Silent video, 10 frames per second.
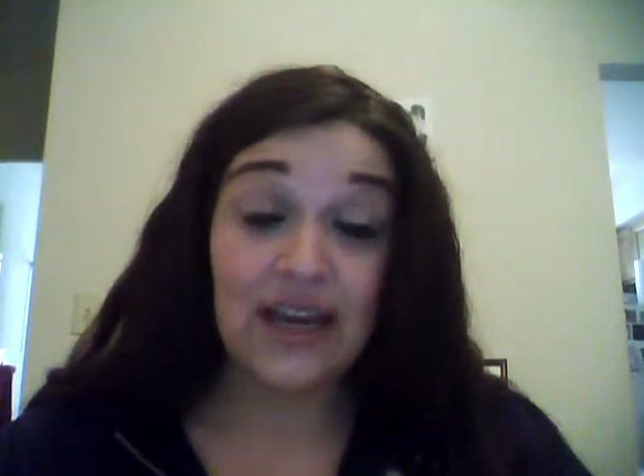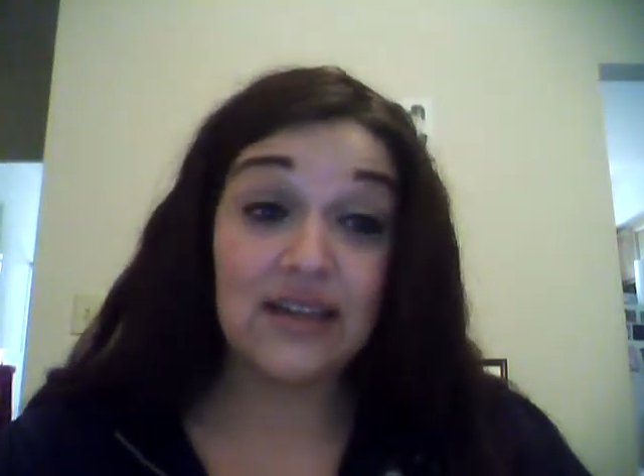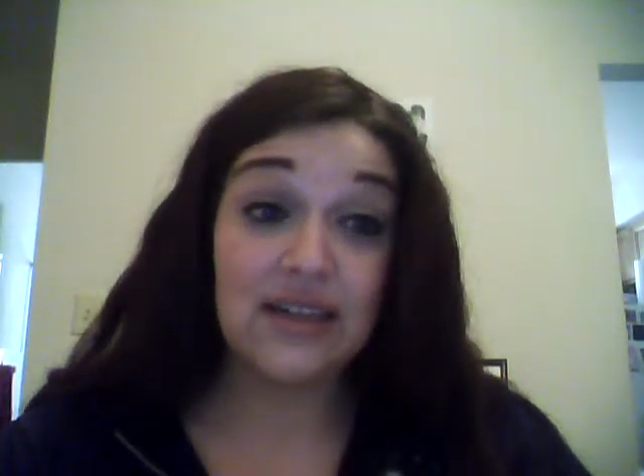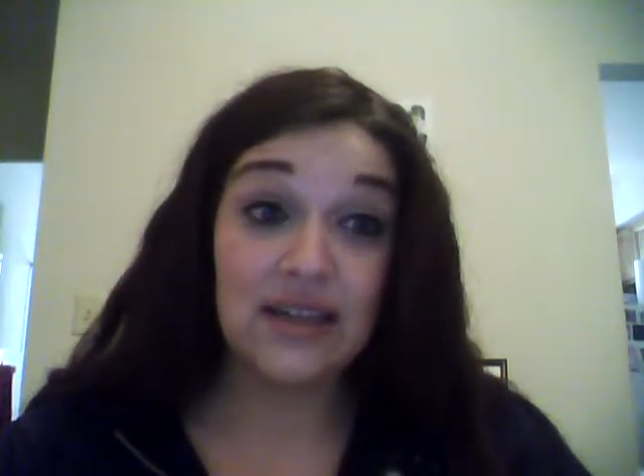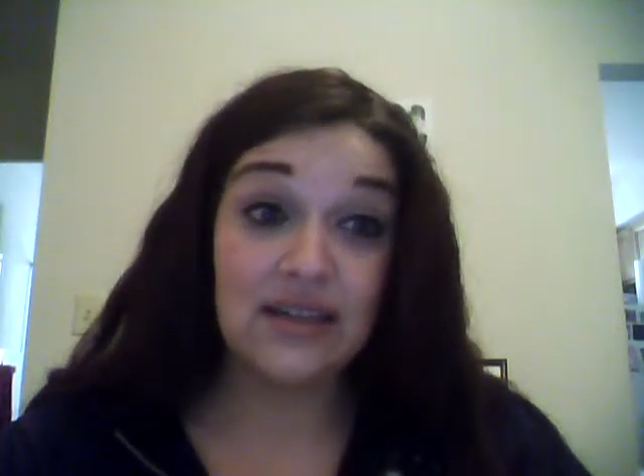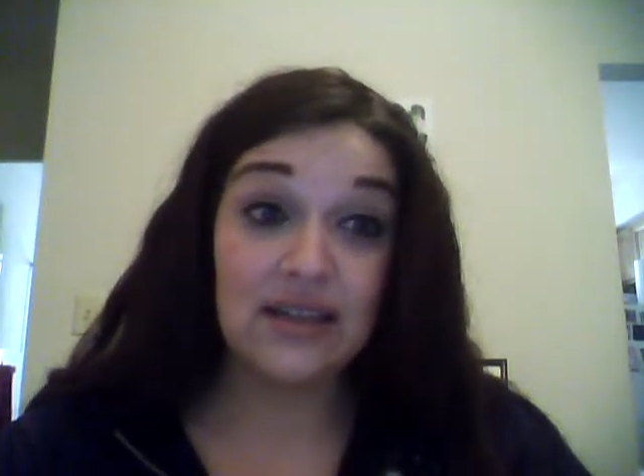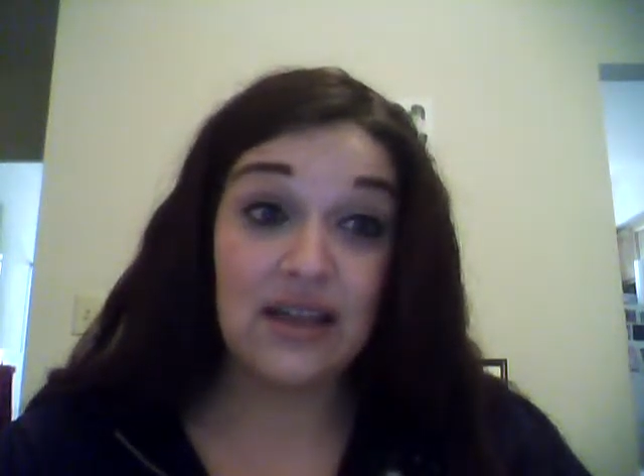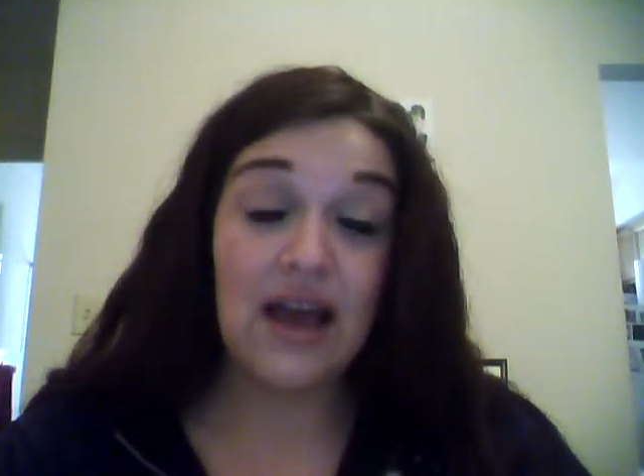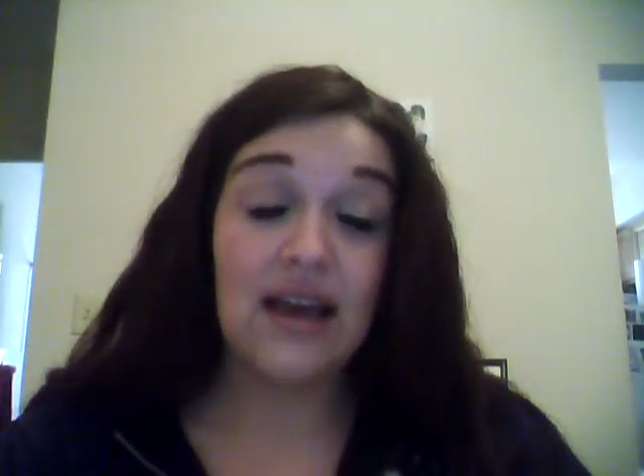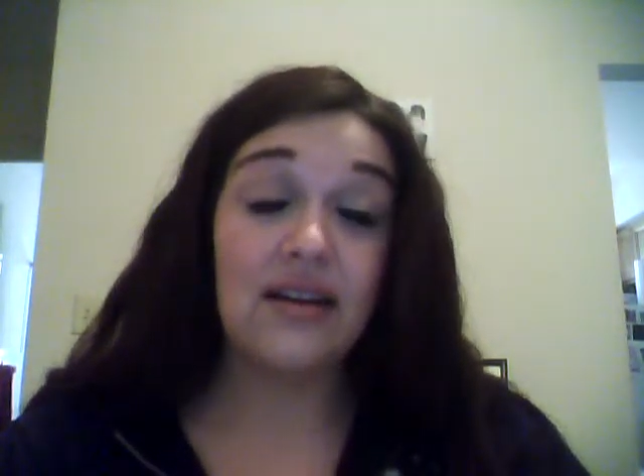
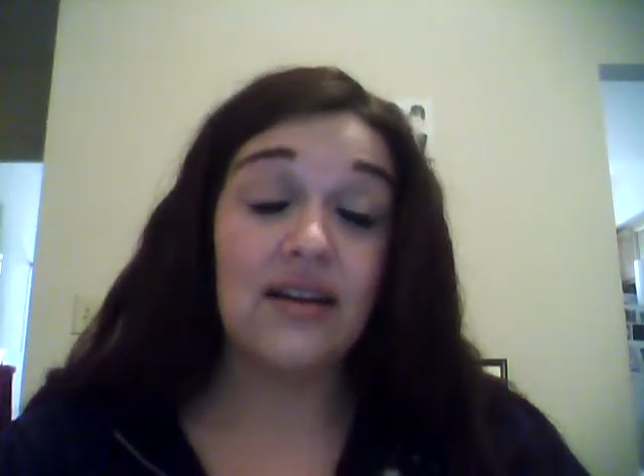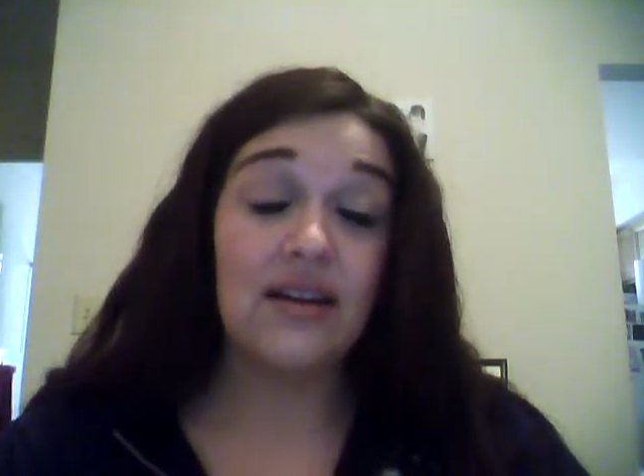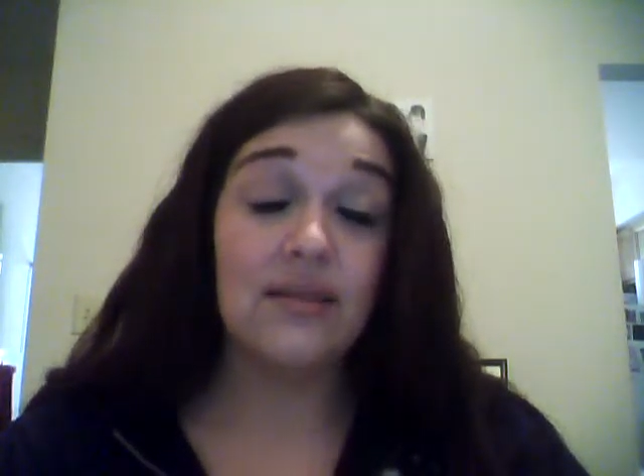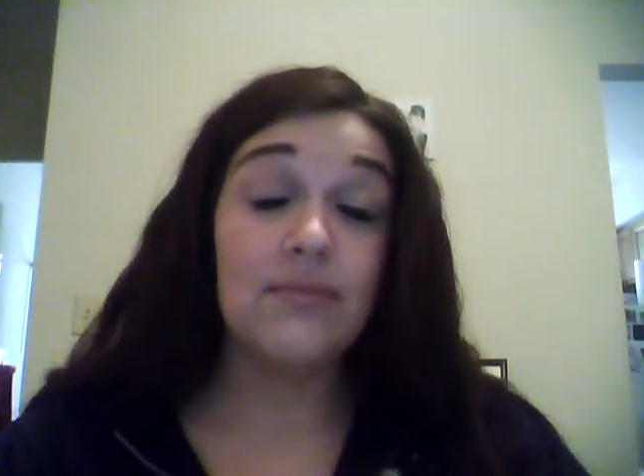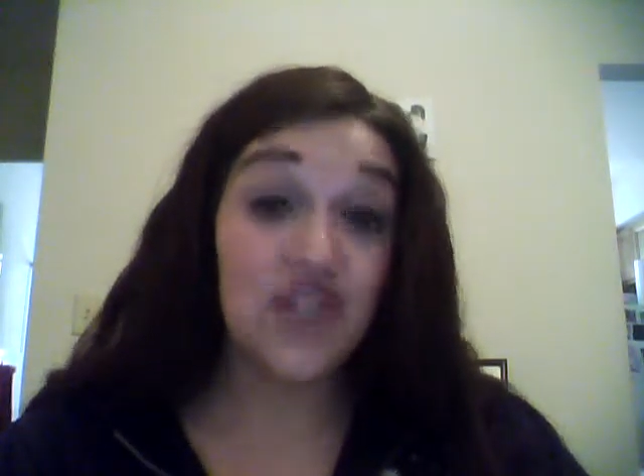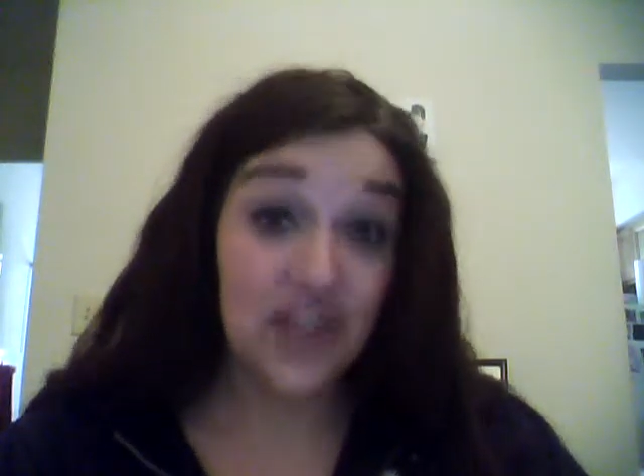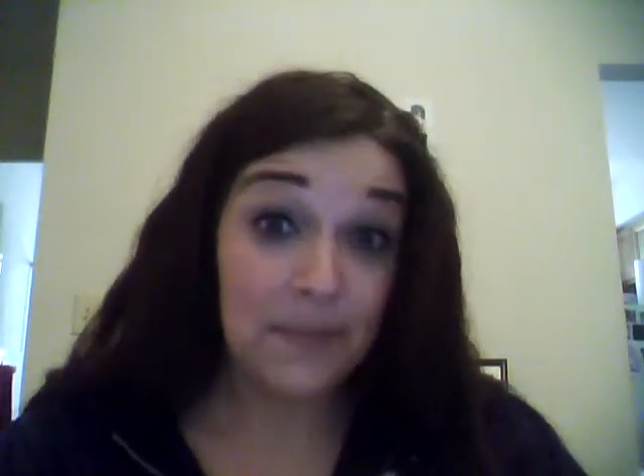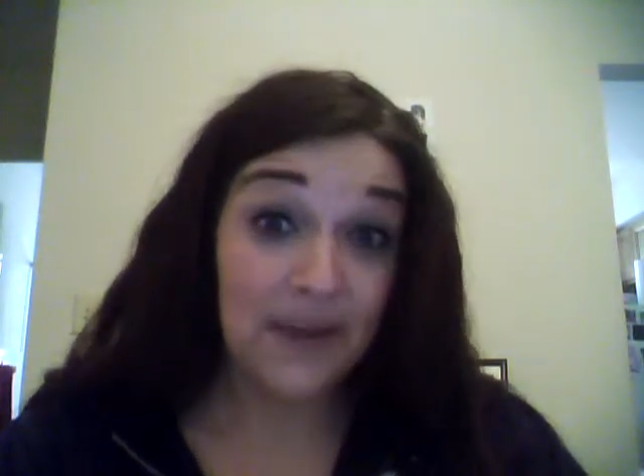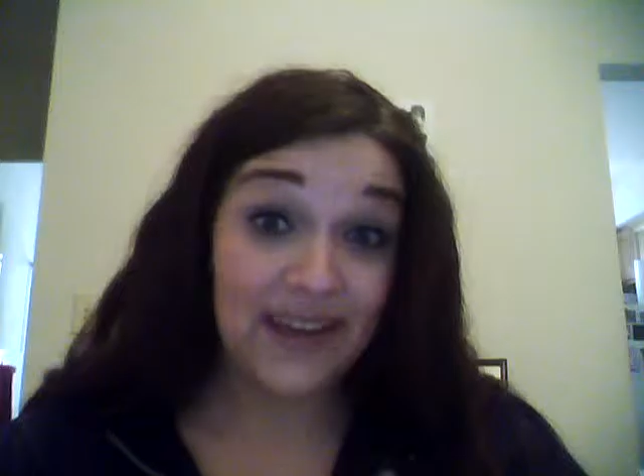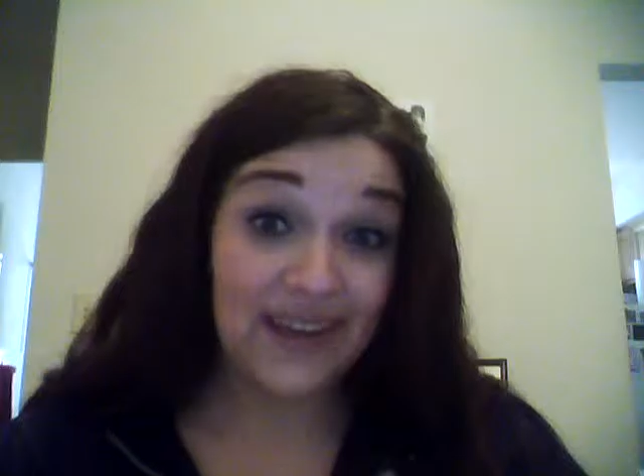on
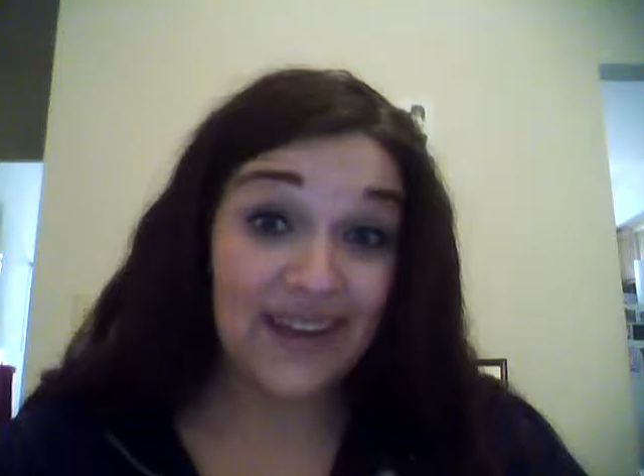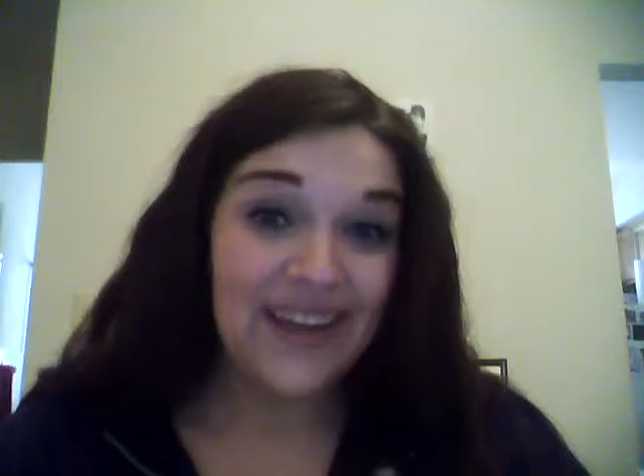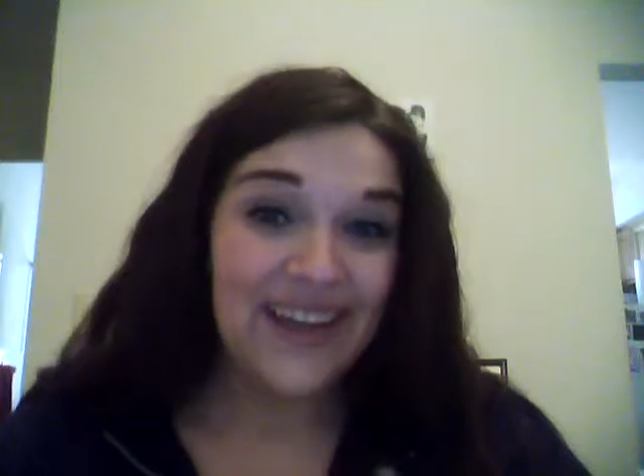shipping.